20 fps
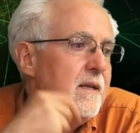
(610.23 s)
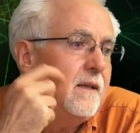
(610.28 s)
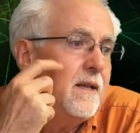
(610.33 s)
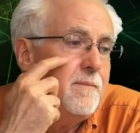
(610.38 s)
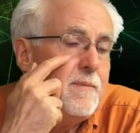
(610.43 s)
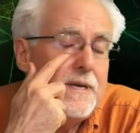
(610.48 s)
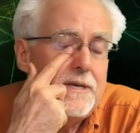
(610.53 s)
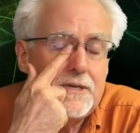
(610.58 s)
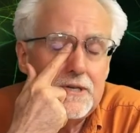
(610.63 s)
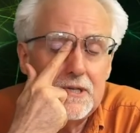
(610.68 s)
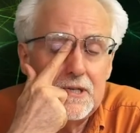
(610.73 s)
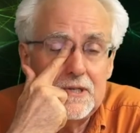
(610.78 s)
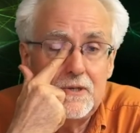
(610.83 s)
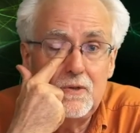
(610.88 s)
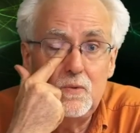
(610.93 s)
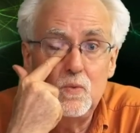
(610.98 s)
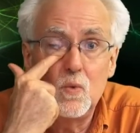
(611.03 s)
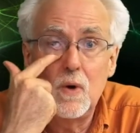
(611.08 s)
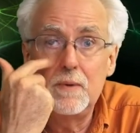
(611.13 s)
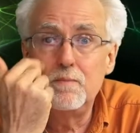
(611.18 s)
Let me just
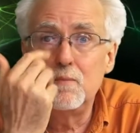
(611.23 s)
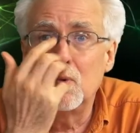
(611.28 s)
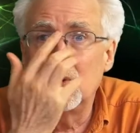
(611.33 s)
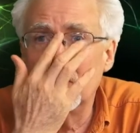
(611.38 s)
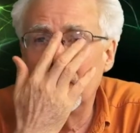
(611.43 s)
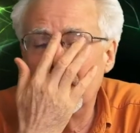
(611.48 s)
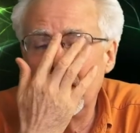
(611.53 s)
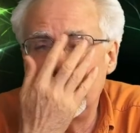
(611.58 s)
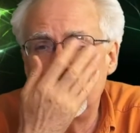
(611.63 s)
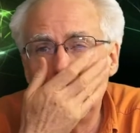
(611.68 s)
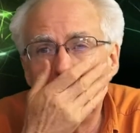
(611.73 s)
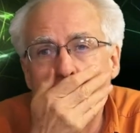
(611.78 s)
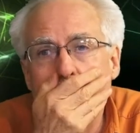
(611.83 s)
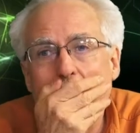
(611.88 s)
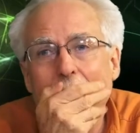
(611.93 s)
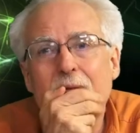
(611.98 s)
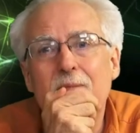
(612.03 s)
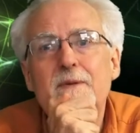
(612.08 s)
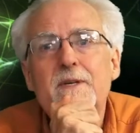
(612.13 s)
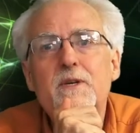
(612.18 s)
do one more.
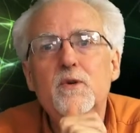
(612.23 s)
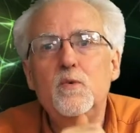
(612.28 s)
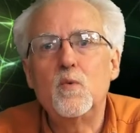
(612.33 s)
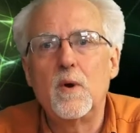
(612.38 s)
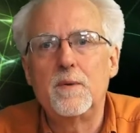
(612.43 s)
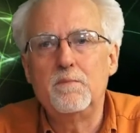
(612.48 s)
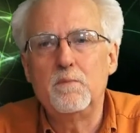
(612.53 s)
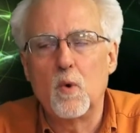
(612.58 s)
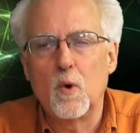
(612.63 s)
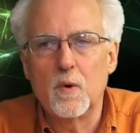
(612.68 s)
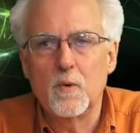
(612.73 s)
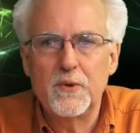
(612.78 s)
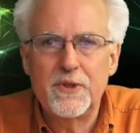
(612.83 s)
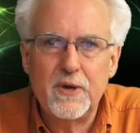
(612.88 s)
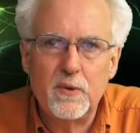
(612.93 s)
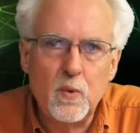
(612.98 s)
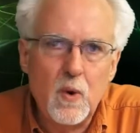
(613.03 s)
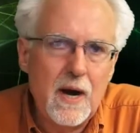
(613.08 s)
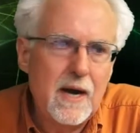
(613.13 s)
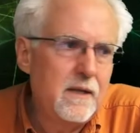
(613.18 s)
Let me do one more
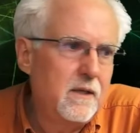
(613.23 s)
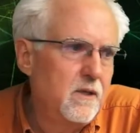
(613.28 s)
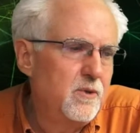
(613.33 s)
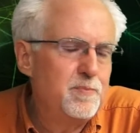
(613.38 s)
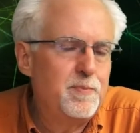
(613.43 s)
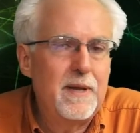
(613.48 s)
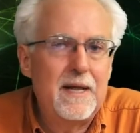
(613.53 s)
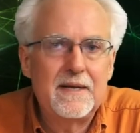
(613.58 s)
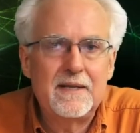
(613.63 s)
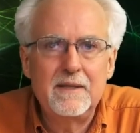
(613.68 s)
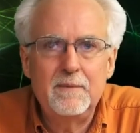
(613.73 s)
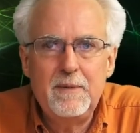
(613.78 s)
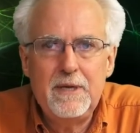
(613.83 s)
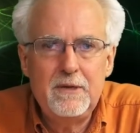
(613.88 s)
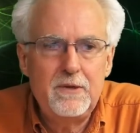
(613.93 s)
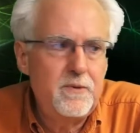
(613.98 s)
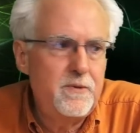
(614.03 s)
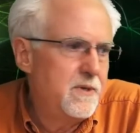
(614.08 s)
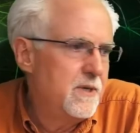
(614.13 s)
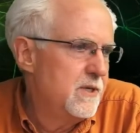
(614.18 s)
with a while loop. Like, let
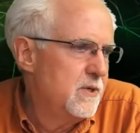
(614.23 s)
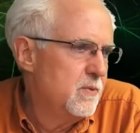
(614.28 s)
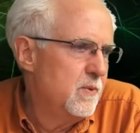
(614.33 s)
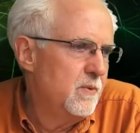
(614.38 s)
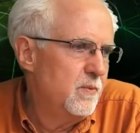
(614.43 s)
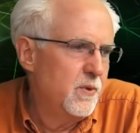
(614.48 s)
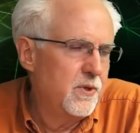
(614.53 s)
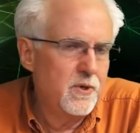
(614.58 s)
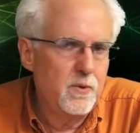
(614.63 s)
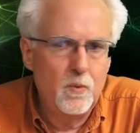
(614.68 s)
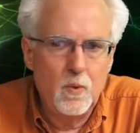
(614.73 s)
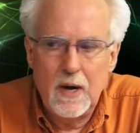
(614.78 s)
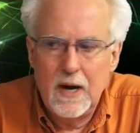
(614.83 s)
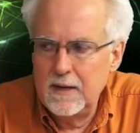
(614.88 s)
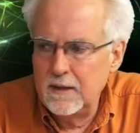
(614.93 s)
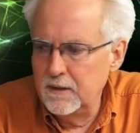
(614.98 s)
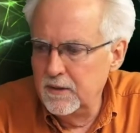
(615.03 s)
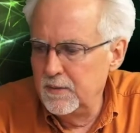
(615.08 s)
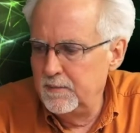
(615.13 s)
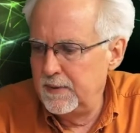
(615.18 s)
me do this one with a
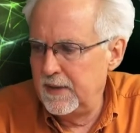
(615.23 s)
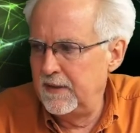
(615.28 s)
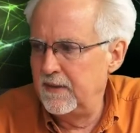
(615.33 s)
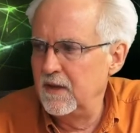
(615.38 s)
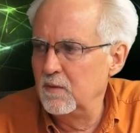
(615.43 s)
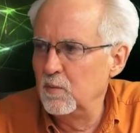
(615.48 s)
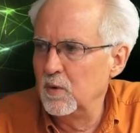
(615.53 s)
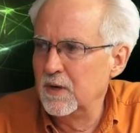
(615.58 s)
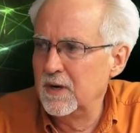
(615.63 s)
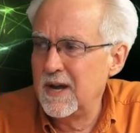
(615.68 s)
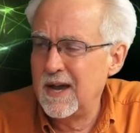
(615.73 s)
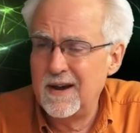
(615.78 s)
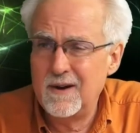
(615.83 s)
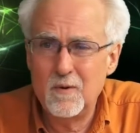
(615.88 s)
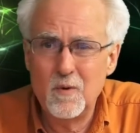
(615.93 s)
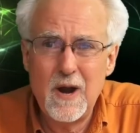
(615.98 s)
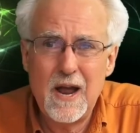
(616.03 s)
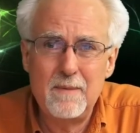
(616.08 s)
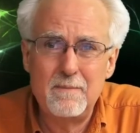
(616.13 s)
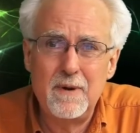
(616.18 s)
while loop, and then we'll
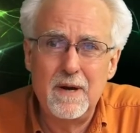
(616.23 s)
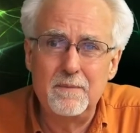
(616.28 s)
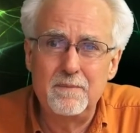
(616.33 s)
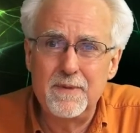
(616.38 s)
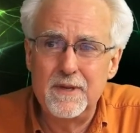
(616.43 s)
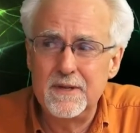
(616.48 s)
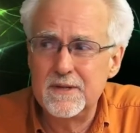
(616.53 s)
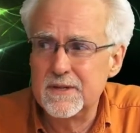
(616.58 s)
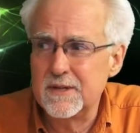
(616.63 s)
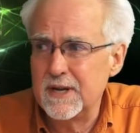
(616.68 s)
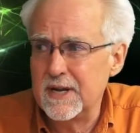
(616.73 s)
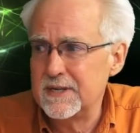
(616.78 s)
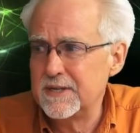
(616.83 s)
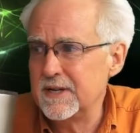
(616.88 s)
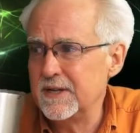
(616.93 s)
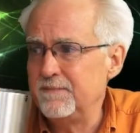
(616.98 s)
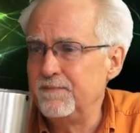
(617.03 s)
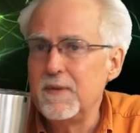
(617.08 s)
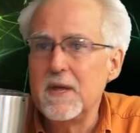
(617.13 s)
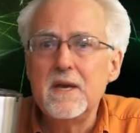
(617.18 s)
kind of wrap up this
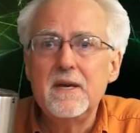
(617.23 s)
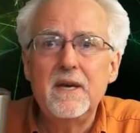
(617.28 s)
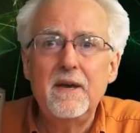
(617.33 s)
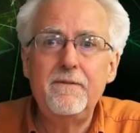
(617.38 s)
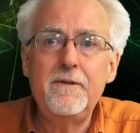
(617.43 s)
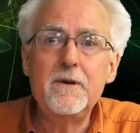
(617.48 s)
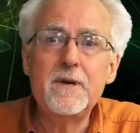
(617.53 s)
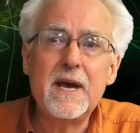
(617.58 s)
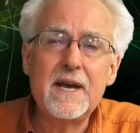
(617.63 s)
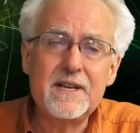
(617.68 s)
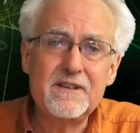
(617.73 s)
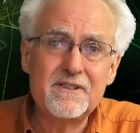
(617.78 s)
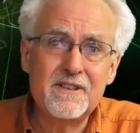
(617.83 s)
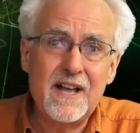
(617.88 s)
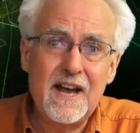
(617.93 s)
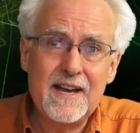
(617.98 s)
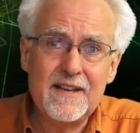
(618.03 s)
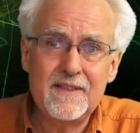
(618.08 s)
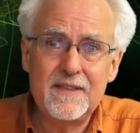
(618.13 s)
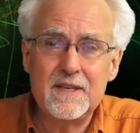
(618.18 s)
lesson. If you
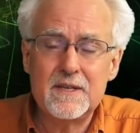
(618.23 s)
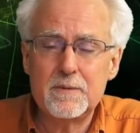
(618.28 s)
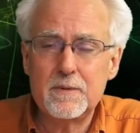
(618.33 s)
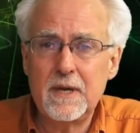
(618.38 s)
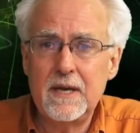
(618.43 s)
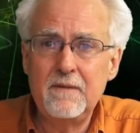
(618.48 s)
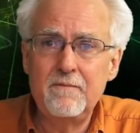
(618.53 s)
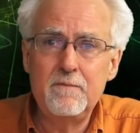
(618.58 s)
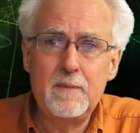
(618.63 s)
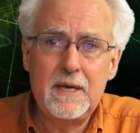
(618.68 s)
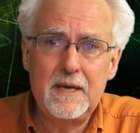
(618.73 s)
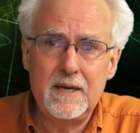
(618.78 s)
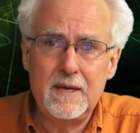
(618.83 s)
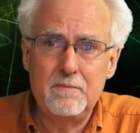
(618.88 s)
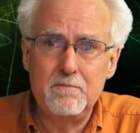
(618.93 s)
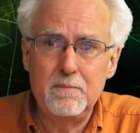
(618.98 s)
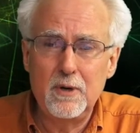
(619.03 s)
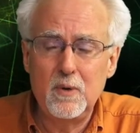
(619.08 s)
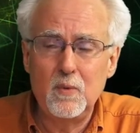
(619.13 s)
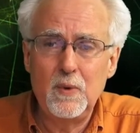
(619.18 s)
guys like this, give me
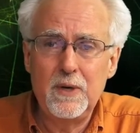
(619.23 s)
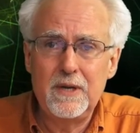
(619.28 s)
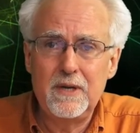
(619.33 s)
input.